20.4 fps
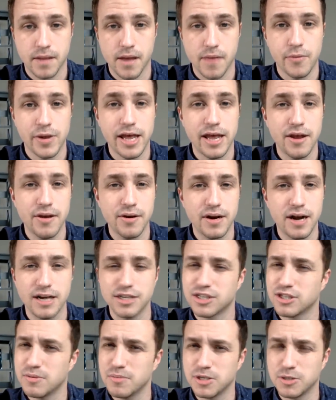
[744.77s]
And we hear
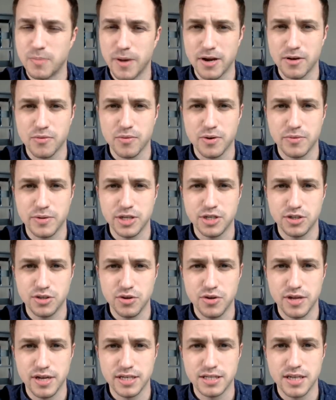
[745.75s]
God so much better when we
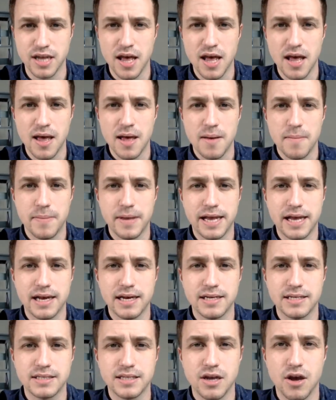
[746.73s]
do this,
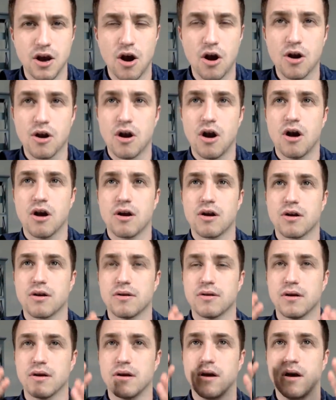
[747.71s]
because
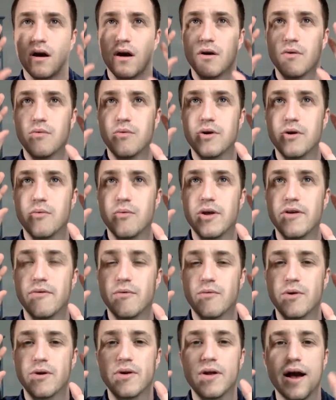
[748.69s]

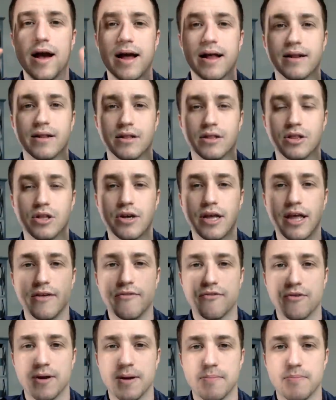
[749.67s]
we're not
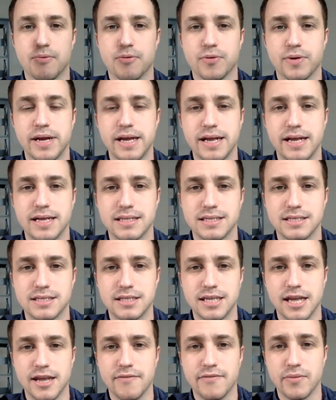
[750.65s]
looking for a
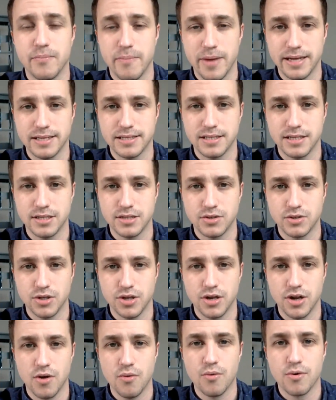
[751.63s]
preconceived message.
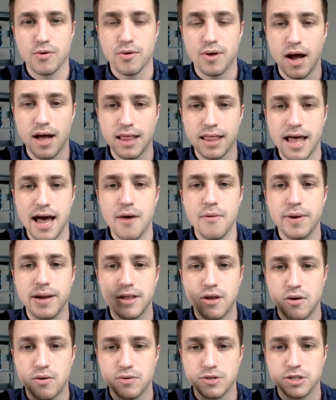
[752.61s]
You know, we're
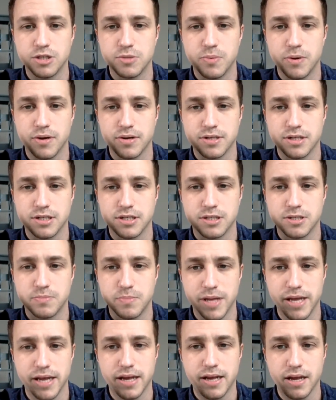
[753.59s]
allowing the Holy Spirit to
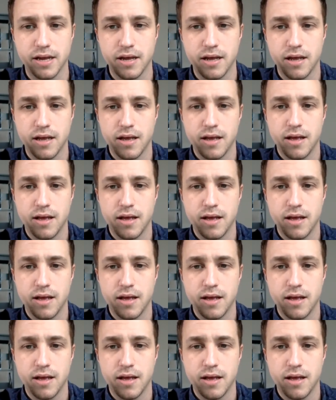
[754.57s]
speak.